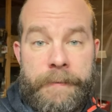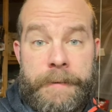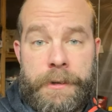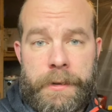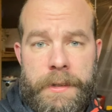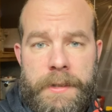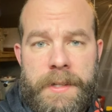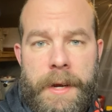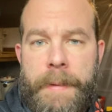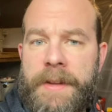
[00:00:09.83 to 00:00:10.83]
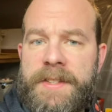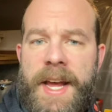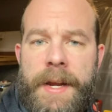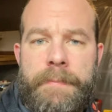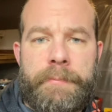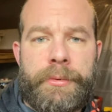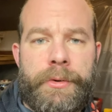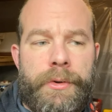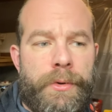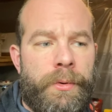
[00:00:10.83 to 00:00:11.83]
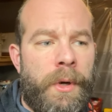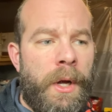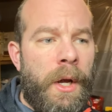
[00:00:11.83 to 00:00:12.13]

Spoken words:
Officially, this is like my second brew